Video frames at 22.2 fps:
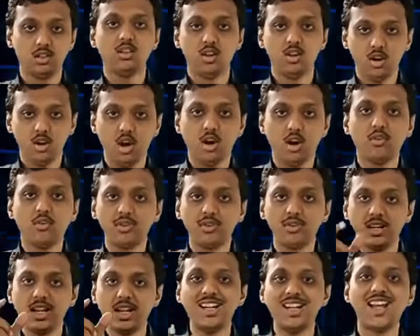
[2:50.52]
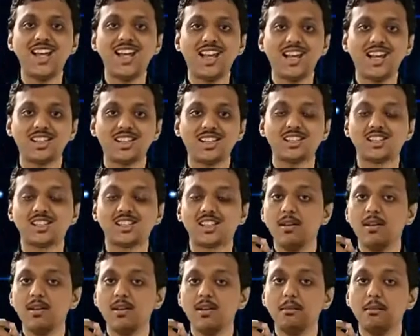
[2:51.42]
of indexes.
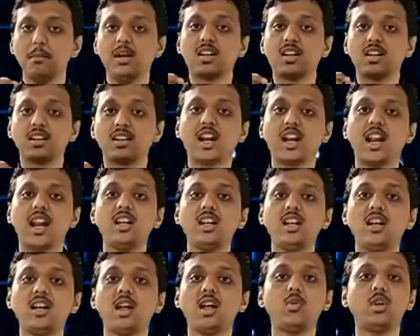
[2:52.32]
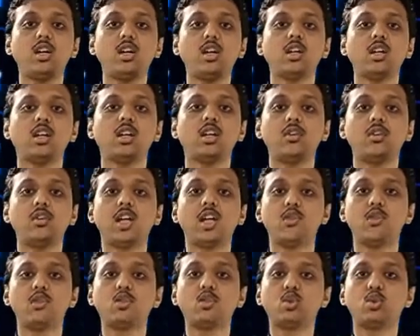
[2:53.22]
But right now here we
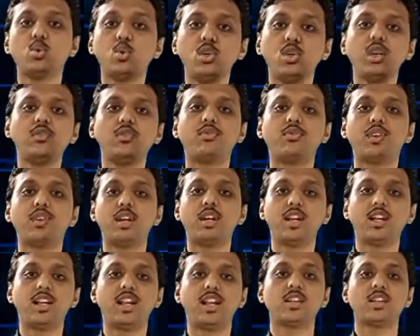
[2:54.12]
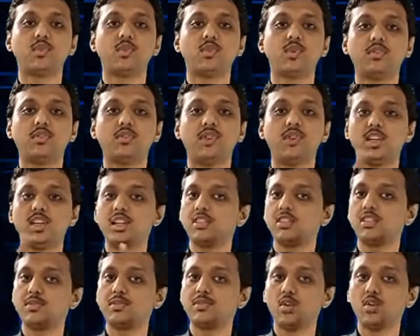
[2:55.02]
have two different index, for one
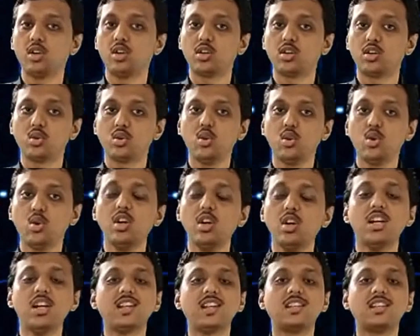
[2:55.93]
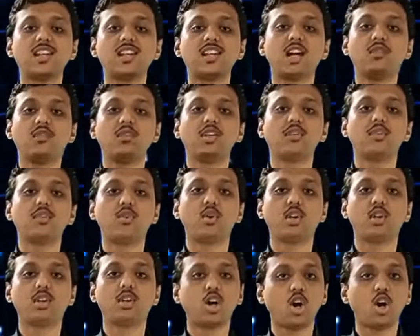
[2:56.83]
is for row, second one for
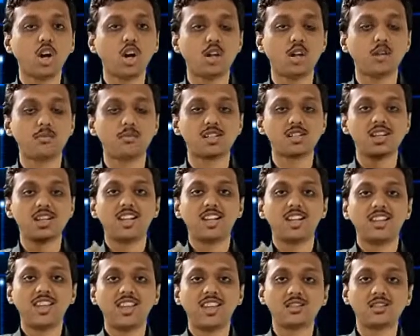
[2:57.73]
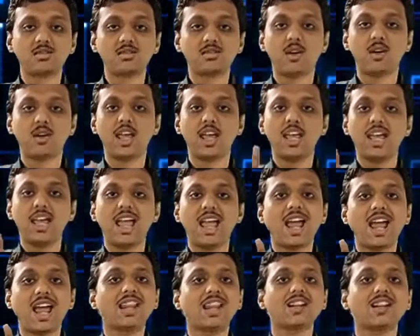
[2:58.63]
the columns. That's why
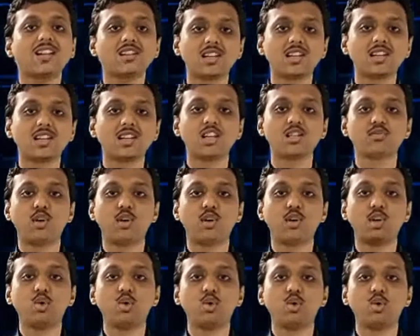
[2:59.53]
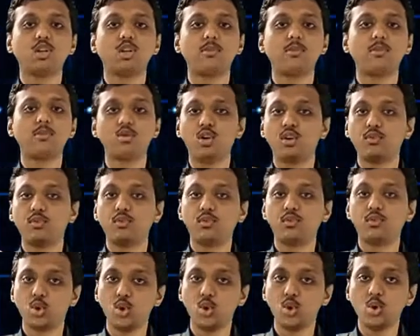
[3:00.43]
LR stands for lower bound of
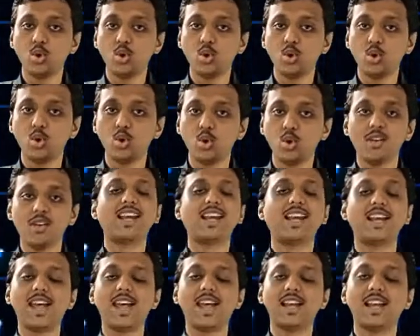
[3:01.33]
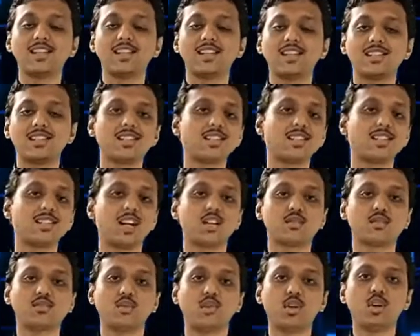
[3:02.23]
row and LC stands
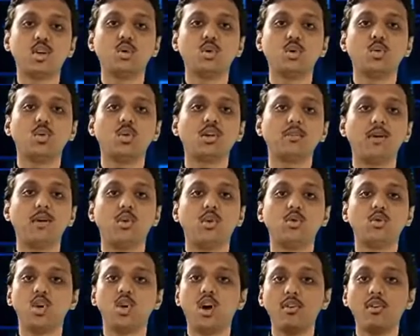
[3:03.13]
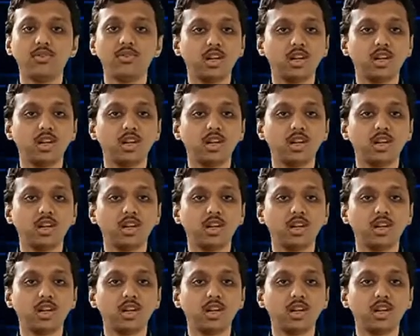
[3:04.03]
for lower bound of